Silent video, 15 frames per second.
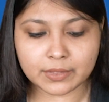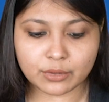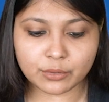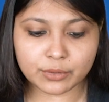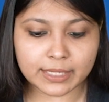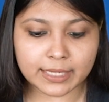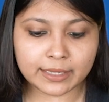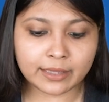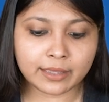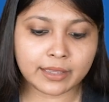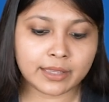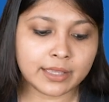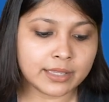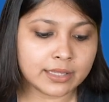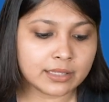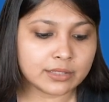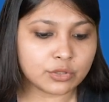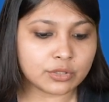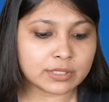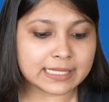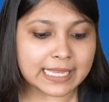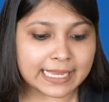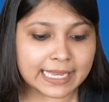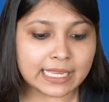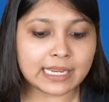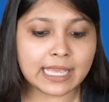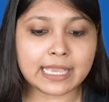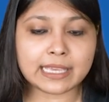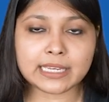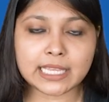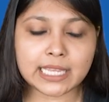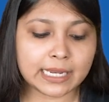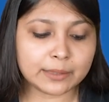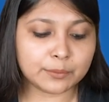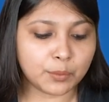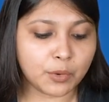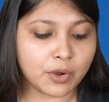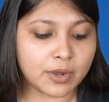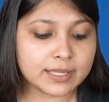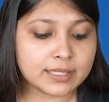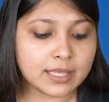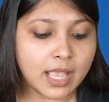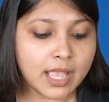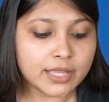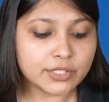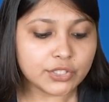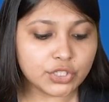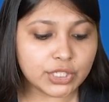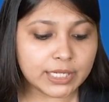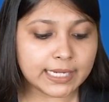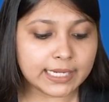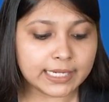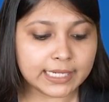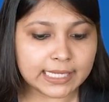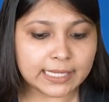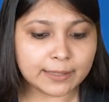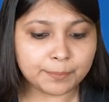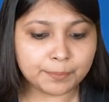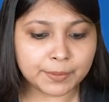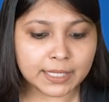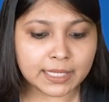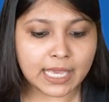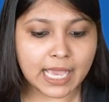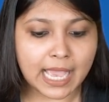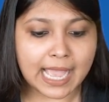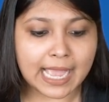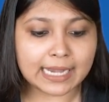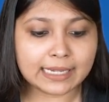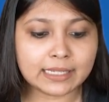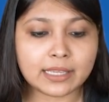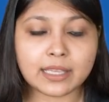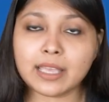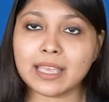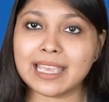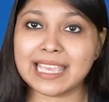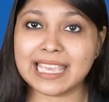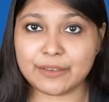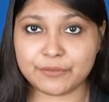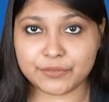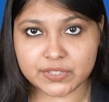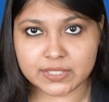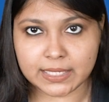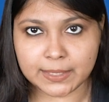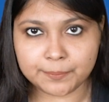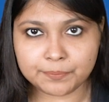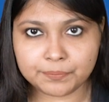Okay. So second aggregate was GDP at FC.